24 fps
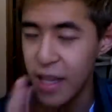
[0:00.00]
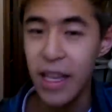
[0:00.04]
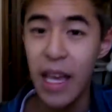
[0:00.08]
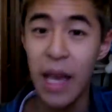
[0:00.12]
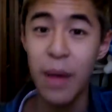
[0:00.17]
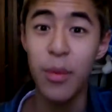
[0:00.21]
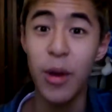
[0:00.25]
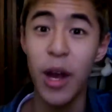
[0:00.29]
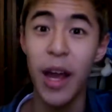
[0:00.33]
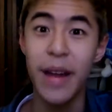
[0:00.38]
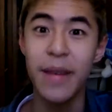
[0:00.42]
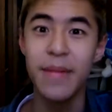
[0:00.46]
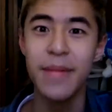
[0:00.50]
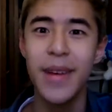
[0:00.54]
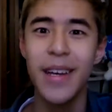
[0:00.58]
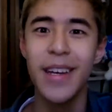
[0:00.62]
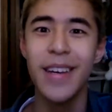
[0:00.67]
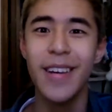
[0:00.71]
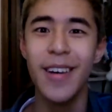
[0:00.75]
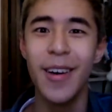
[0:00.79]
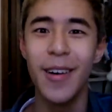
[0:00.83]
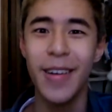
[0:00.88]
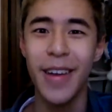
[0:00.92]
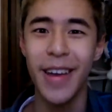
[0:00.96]
Gay Pride.
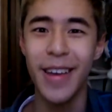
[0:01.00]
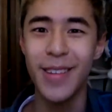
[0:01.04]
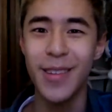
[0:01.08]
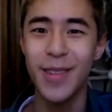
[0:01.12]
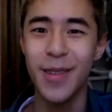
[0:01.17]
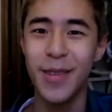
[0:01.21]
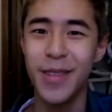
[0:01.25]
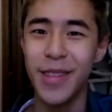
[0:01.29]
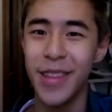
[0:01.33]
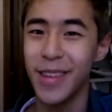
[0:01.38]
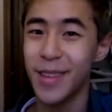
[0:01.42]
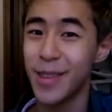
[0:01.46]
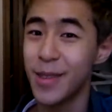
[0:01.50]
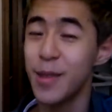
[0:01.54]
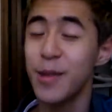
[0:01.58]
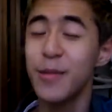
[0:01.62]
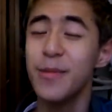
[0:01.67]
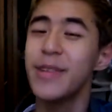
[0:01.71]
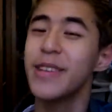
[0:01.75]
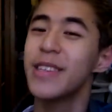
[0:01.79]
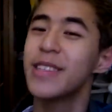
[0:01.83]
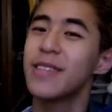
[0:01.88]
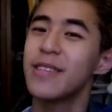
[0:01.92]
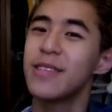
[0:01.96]
Okay, so in like
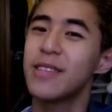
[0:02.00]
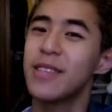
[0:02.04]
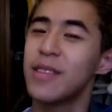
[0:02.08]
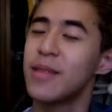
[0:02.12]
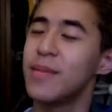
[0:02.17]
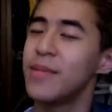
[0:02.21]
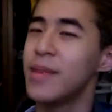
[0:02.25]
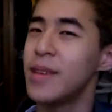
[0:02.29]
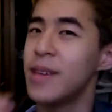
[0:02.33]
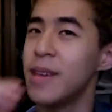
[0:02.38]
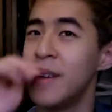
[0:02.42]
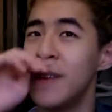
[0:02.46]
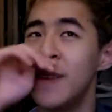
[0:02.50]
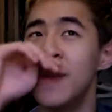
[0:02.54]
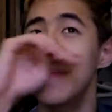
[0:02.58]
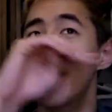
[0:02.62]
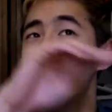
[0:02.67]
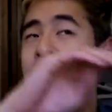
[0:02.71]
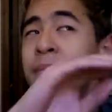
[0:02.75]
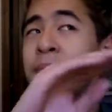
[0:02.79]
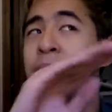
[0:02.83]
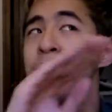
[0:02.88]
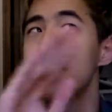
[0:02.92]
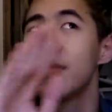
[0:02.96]
2 weeks, it's going to be
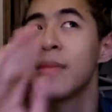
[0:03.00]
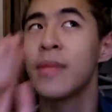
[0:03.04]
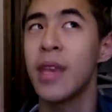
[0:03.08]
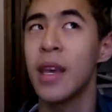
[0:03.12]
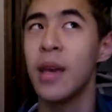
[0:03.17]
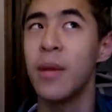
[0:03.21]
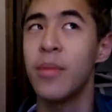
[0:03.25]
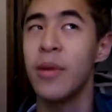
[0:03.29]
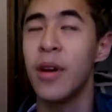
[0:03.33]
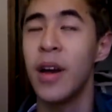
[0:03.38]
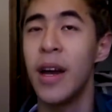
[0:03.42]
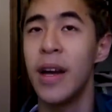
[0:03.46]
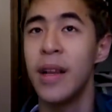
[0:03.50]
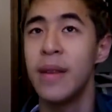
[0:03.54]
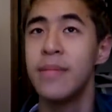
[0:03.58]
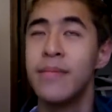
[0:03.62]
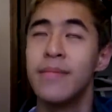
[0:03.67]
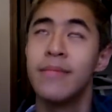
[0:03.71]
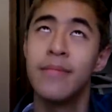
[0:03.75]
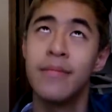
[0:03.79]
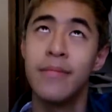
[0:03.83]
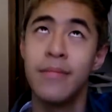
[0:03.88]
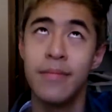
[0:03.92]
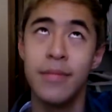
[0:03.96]
Gay Pride
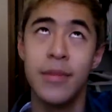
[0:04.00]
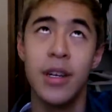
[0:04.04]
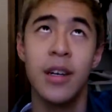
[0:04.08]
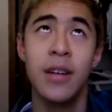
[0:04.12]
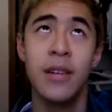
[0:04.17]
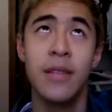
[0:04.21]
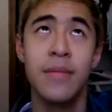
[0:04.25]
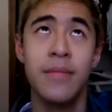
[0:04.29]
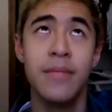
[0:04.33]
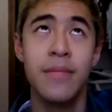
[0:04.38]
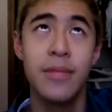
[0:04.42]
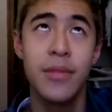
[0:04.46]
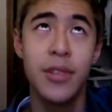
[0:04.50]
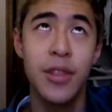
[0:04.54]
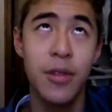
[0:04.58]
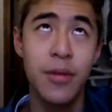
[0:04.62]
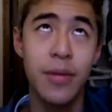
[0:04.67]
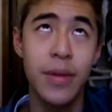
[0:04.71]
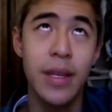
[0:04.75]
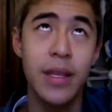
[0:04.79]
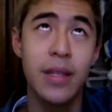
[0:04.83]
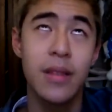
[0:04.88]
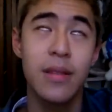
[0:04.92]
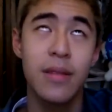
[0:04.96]
on
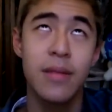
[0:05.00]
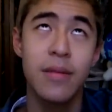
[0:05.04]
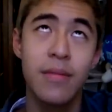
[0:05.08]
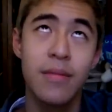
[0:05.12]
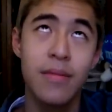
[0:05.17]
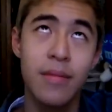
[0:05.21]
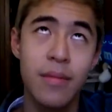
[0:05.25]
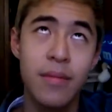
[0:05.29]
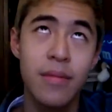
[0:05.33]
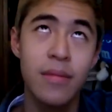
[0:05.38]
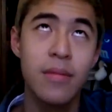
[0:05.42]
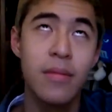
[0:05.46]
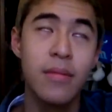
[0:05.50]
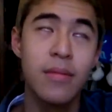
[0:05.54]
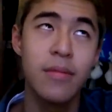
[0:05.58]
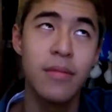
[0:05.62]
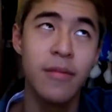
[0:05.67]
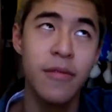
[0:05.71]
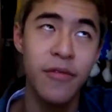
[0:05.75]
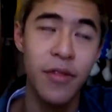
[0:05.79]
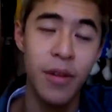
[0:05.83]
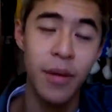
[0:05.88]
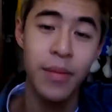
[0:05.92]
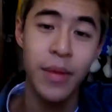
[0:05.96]
2 weeks
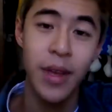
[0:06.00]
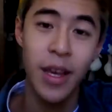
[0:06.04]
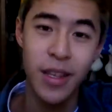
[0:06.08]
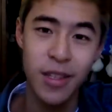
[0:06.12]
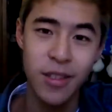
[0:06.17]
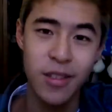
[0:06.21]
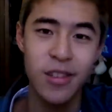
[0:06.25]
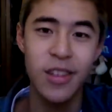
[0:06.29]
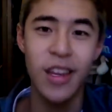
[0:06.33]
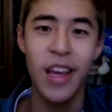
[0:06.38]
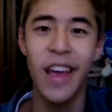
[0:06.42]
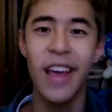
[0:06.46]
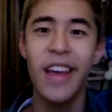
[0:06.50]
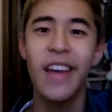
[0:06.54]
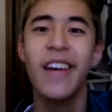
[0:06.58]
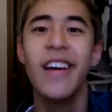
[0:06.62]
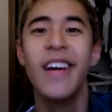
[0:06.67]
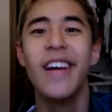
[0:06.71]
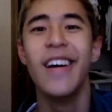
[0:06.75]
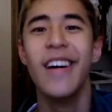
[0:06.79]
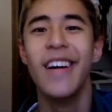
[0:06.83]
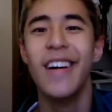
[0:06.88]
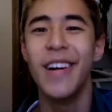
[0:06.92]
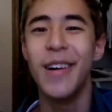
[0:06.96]
from yesterday,
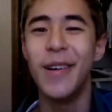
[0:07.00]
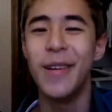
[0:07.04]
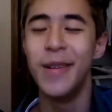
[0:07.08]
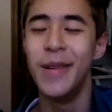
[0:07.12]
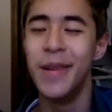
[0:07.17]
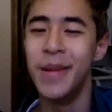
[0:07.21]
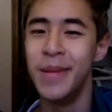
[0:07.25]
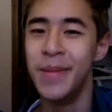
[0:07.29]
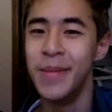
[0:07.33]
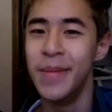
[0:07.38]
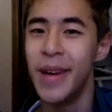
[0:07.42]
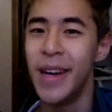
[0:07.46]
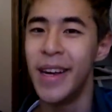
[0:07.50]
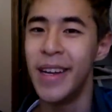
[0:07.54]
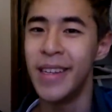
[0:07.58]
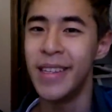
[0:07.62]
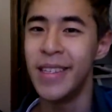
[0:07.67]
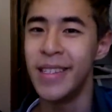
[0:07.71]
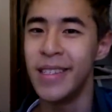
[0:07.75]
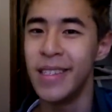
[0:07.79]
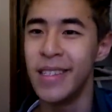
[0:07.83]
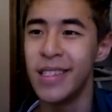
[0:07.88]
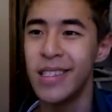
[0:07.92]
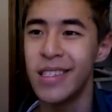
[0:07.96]

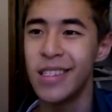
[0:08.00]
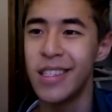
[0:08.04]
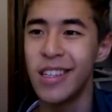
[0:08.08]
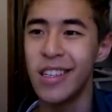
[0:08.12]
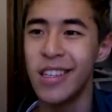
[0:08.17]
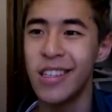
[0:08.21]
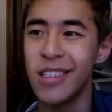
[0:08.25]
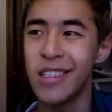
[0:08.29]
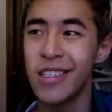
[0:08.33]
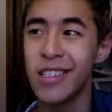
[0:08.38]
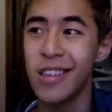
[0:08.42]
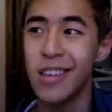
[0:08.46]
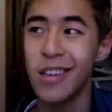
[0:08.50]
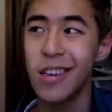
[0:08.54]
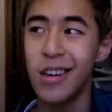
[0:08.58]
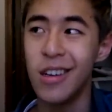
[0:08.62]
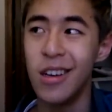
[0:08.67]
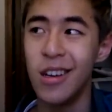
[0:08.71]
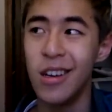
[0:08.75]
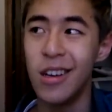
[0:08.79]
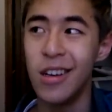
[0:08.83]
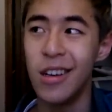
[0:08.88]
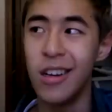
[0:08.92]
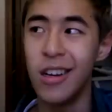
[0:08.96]
and there's
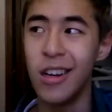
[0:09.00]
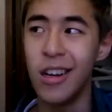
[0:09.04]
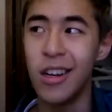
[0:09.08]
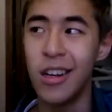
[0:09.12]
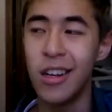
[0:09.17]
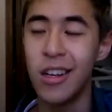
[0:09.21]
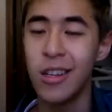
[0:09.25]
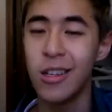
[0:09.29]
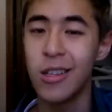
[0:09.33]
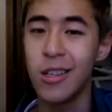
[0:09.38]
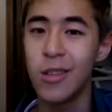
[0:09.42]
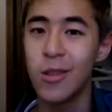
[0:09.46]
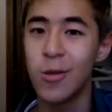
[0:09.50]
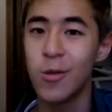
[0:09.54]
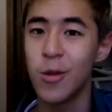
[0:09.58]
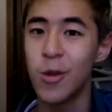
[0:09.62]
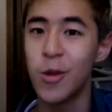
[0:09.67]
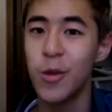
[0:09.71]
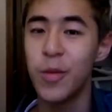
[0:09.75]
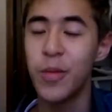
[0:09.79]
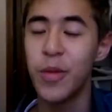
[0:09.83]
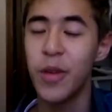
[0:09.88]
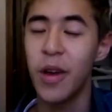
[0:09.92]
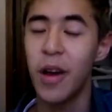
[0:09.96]
a
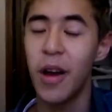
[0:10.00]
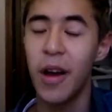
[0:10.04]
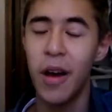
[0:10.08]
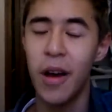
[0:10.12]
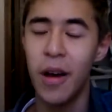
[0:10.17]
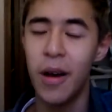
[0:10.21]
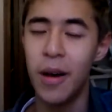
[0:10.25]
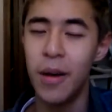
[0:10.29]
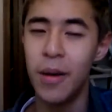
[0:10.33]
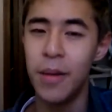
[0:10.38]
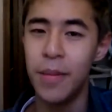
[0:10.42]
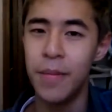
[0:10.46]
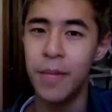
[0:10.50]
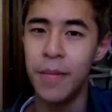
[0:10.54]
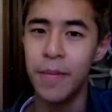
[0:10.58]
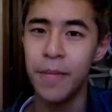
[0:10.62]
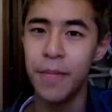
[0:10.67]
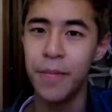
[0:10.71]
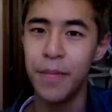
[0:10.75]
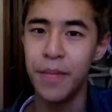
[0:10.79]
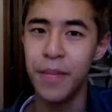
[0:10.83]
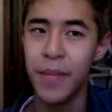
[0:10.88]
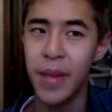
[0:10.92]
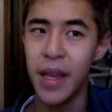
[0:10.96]
group
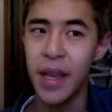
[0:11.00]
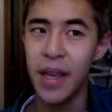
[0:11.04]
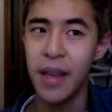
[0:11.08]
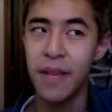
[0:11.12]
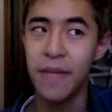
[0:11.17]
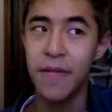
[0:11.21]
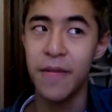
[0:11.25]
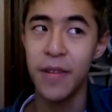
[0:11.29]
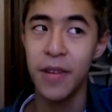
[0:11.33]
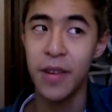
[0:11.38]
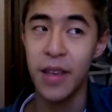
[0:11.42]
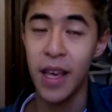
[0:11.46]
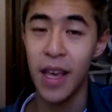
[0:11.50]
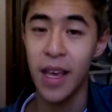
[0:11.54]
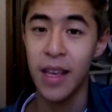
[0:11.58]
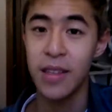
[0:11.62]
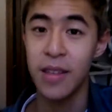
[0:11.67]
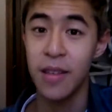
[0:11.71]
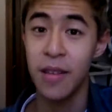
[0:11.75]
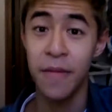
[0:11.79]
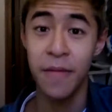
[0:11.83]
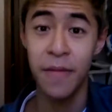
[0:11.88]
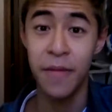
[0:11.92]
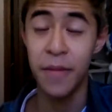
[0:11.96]
made for
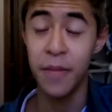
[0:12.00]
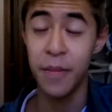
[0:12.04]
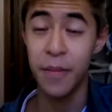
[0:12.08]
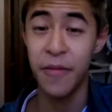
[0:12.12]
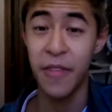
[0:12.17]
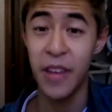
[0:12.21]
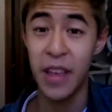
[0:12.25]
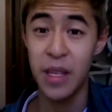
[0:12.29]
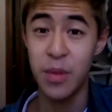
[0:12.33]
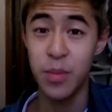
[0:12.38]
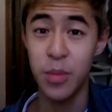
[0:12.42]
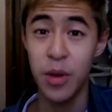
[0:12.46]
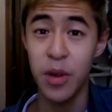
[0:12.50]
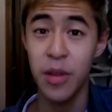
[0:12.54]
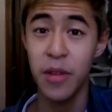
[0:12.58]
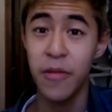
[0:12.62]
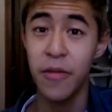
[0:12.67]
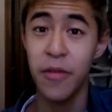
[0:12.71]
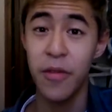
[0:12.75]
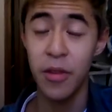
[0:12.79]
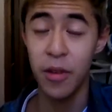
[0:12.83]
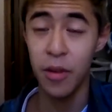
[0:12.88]
gays on Facebook